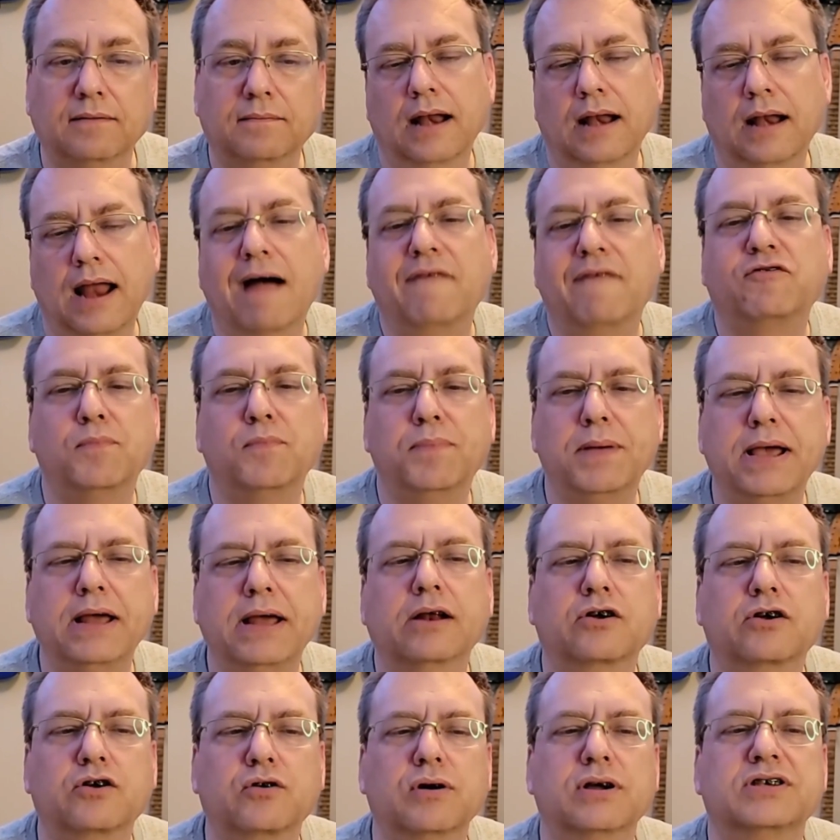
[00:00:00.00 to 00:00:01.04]
And after
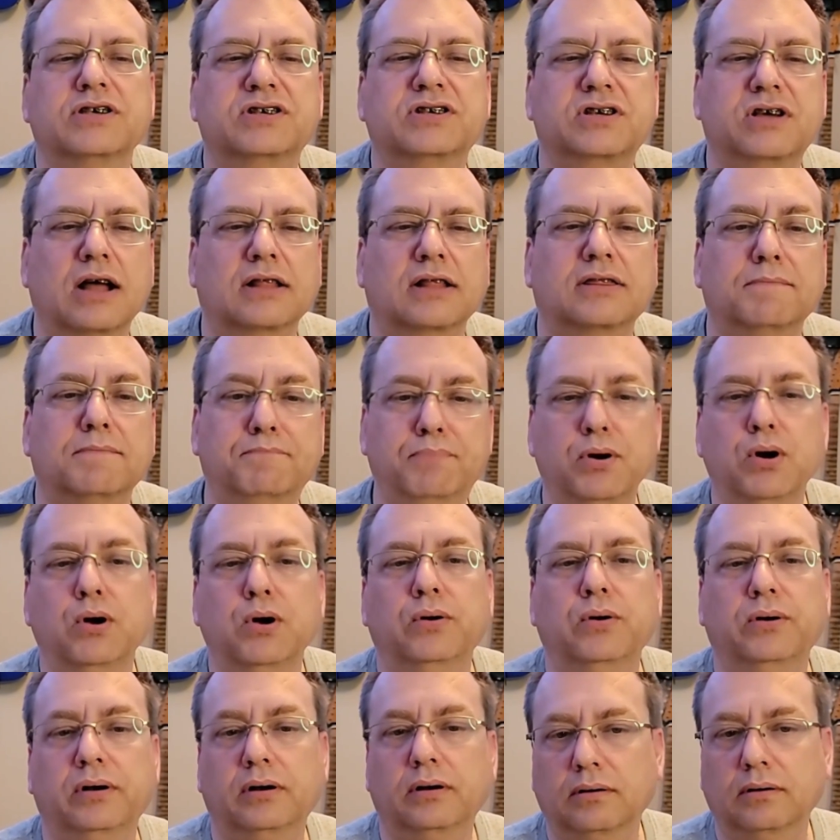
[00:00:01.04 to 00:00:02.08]
Peter Criss got the
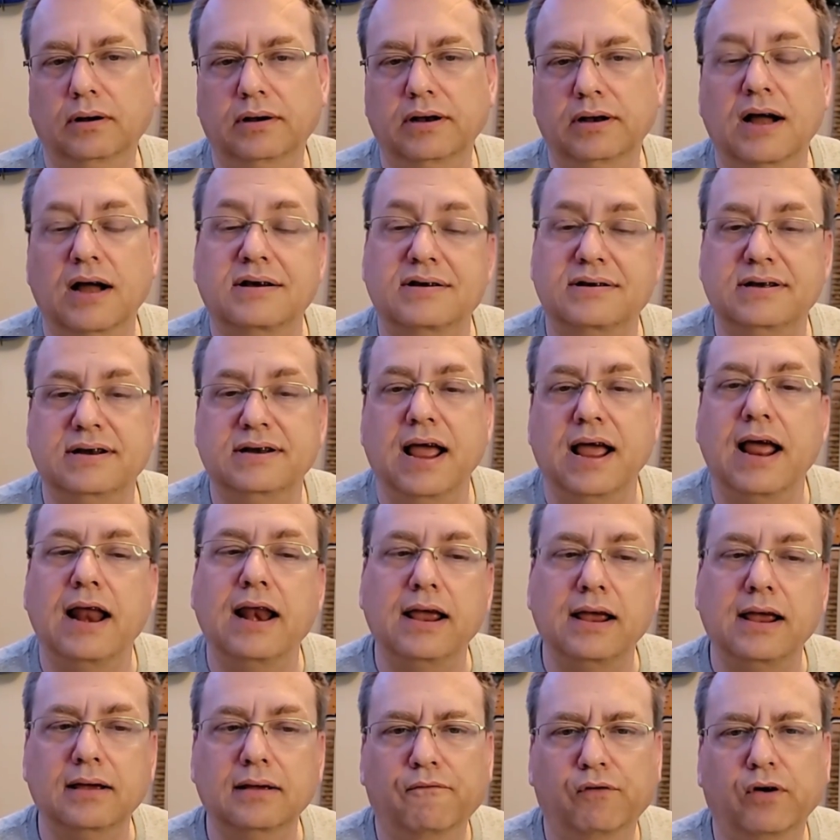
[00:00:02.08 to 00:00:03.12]
boot in
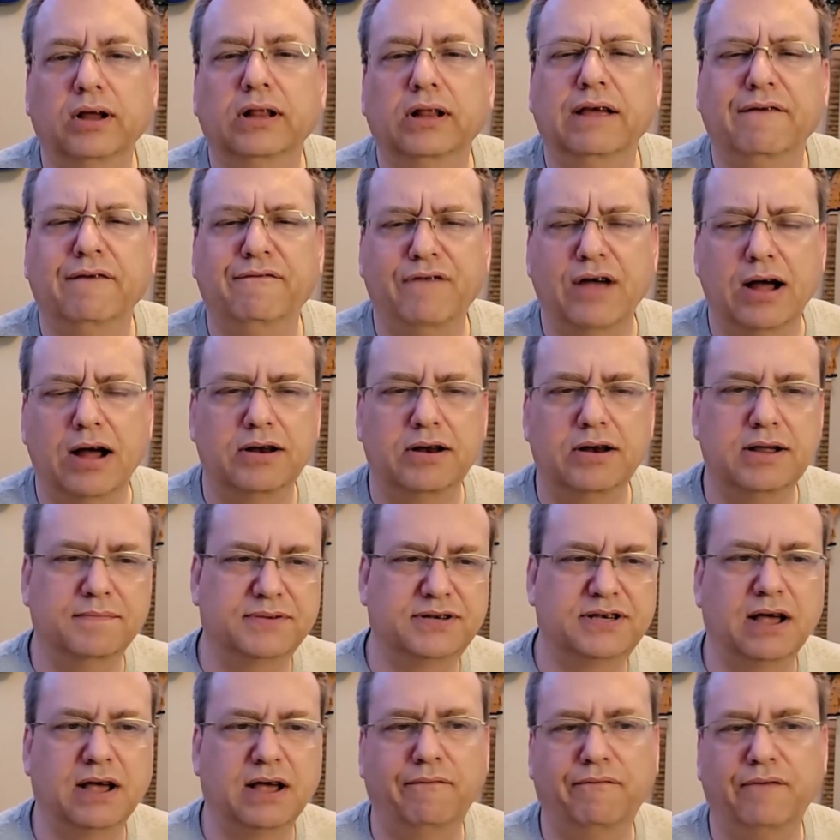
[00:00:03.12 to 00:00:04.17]
1980, Frehley found
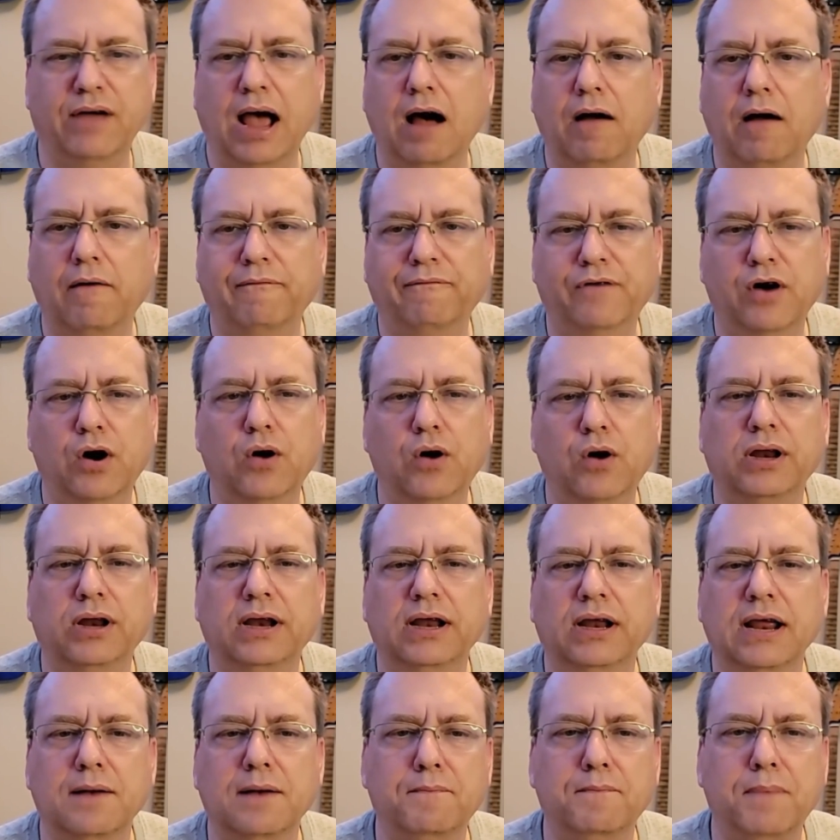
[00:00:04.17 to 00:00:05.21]
himself outvoted
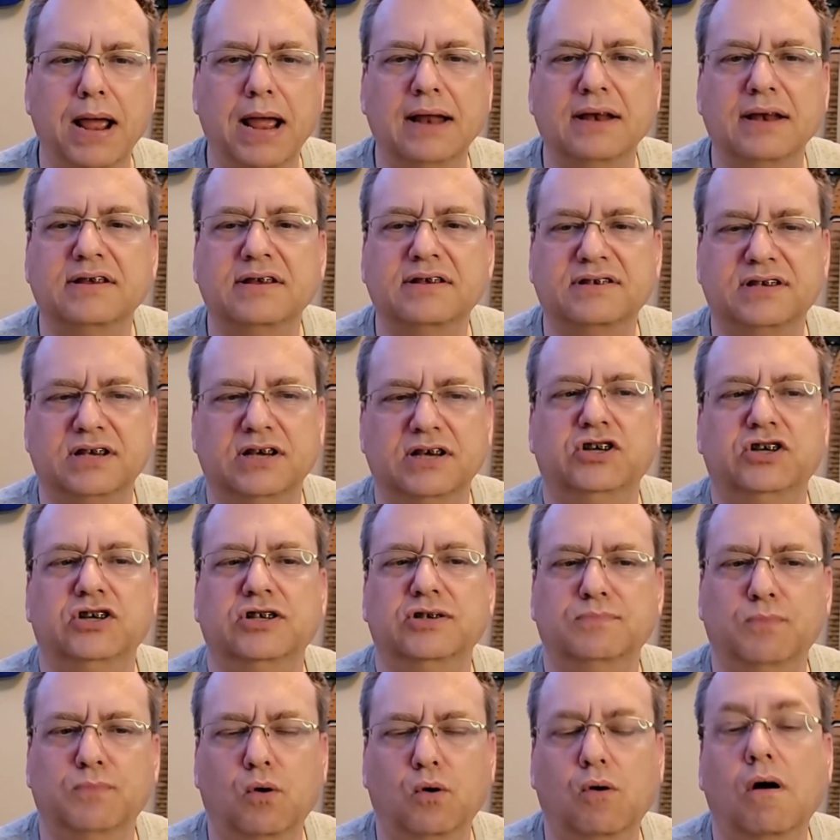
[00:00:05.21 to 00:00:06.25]
in band
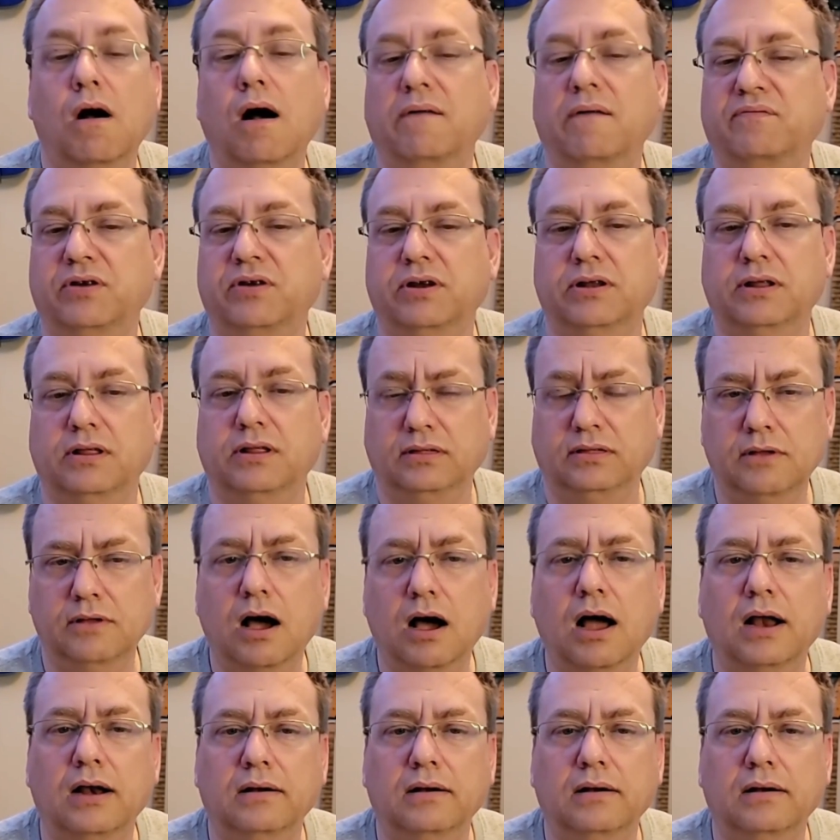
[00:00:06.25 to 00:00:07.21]
decisions more often than not.